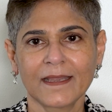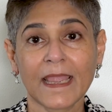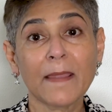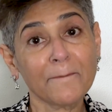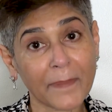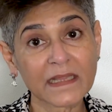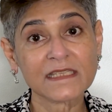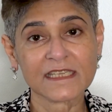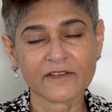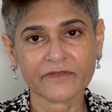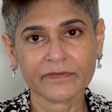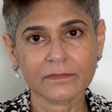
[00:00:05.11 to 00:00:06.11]

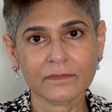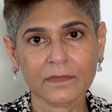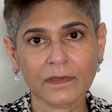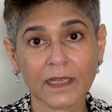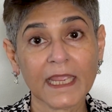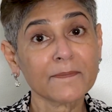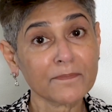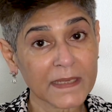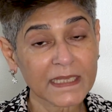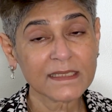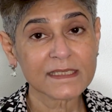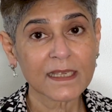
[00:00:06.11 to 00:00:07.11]
Impulsive. It
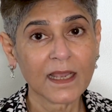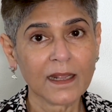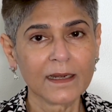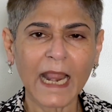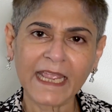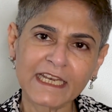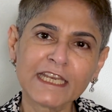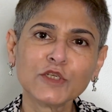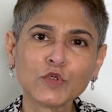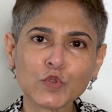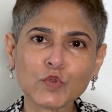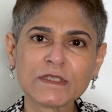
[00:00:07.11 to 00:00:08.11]
means likely
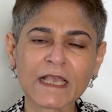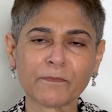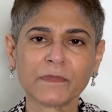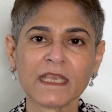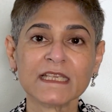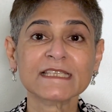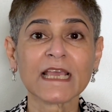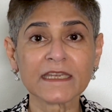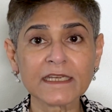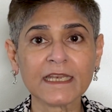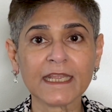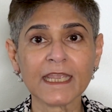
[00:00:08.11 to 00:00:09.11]
to do something
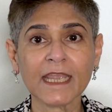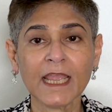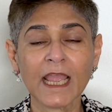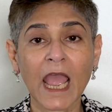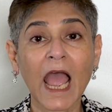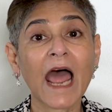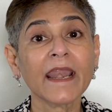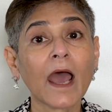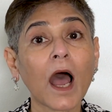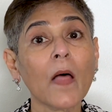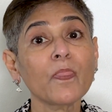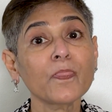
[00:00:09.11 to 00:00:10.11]
suddenly and
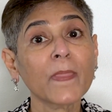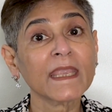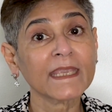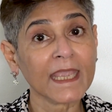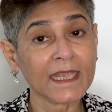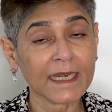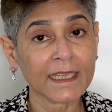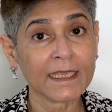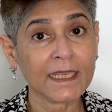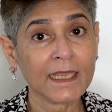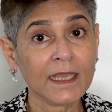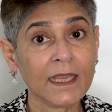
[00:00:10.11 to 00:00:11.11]
unthinkingly,
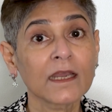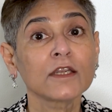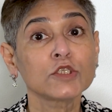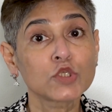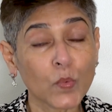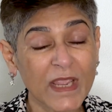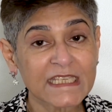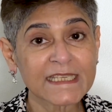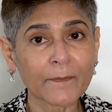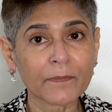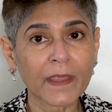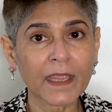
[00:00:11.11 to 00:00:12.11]
doing
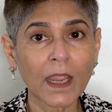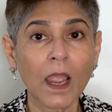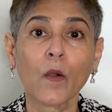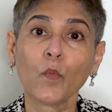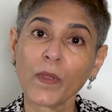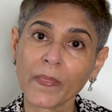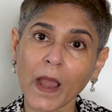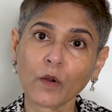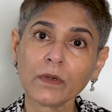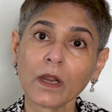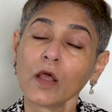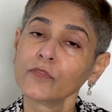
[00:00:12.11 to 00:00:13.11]
something
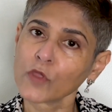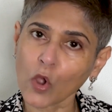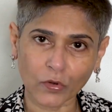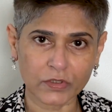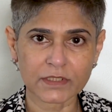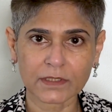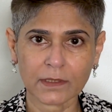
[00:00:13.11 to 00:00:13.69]
without thought.